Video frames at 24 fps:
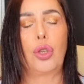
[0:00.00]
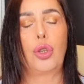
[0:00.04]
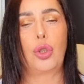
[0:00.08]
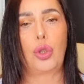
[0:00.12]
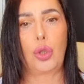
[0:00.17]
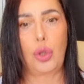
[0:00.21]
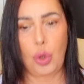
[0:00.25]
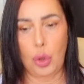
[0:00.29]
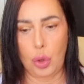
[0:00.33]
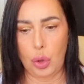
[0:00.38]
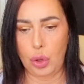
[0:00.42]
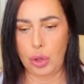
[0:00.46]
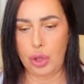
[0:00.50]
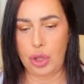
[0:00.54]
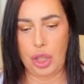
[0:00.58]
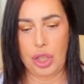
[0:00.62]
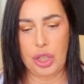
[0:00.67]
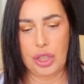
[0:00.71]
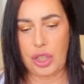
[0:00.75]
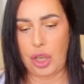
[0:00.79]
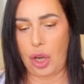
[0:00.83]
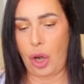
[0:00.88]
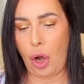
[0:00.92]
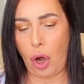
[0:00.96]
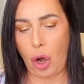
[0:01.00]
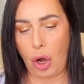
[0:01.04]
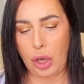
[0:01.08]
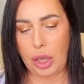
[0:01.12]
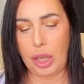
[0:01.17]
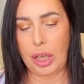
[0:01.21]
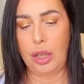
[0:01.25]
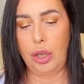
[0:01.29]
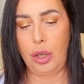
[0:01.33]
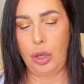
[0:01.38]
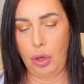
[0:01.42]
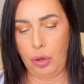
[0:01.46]
gorgeous.
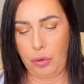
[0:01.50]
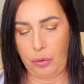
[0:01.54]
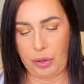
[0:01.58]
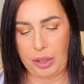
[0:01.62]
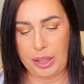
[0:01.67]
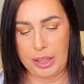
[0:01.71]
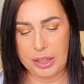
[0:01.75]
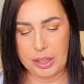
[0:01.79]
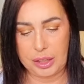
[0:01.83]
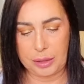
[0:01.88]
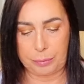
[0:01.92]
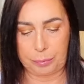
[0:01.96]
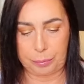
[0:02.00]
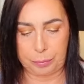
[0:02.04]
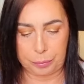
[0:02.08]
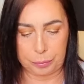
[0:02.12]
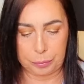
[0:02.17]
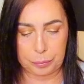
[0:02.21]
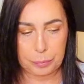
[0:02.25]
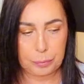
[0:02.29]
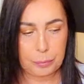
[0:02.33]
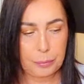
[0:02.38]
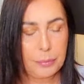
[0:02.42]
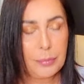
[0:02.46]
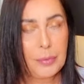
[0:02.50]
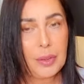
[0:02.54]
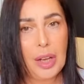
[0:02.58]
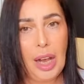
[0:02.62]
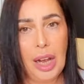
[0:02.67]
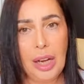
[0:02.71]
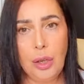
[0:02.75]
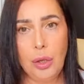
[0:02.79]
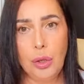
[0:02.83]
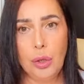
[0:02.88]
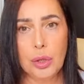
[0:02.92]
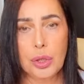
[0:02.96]
I love it.
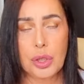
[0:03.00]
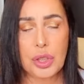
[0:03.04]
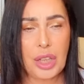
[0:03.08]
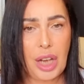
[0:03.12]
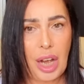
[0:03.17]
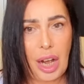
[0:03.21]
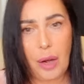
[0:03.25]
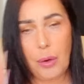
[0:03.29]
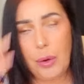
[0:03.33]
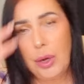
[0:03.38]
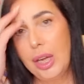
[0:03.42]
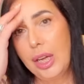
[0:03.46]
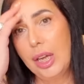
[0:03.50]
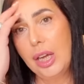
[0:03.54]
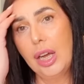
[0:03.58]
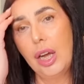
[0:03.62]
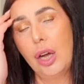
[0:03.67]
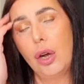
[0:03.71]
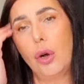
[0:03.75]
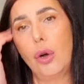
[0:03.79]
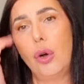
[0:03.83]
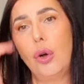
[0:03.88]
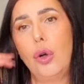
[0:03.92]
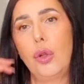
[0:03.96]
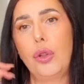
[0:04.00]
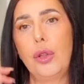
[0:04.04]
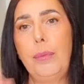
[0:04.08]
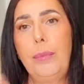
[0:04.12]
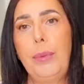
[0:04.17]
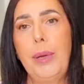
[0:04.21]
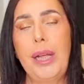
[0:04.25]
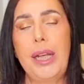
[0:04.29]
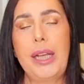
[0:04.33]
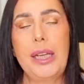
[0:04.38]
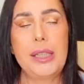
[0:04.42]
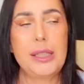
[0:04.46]
And also all the
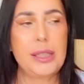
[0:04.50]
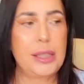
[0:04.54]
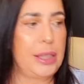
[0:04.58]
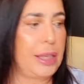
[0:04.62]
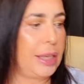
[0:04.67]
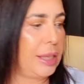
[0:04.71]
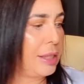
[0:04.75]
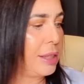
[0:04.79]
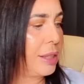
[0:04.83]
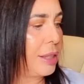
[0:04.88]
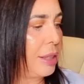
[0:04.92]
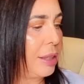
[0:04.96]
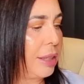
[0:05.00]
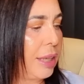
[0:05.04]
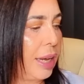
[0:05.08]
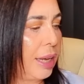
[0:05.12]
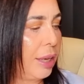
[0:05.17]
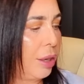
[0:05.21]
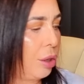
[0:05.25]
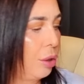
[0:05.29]
pieces, they,